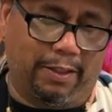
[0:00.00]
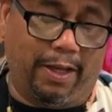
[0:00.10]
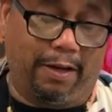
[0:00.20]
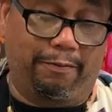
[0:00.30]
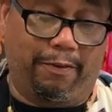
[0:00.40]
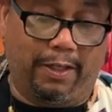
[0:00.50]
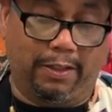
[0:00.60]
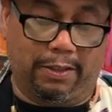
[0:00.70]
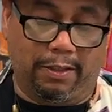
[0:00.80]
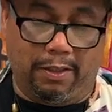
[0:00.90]
and look at it
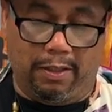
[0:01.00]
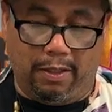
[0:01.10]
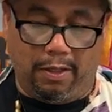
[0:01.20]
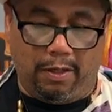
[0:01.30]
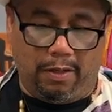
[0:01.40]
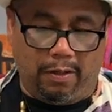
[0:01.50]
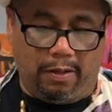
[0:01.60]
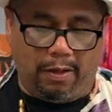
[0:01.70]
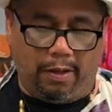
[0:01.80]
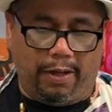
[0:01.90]
fresh.
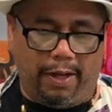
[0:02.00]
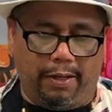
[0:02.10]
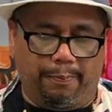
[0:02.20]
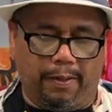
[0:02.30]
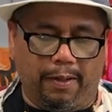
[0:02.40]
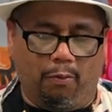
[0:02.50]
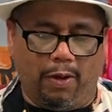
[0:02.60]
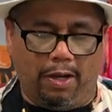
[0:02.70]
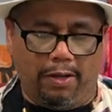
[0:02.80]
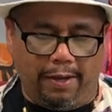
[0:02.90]
Okay,
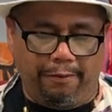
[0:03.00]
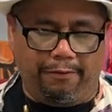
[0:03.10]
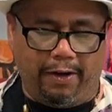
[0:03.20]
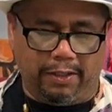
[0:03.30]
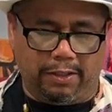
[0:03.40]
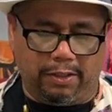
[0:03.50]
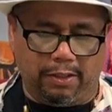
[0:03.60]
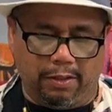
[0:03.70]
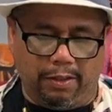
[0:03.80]
when I look at it fresh,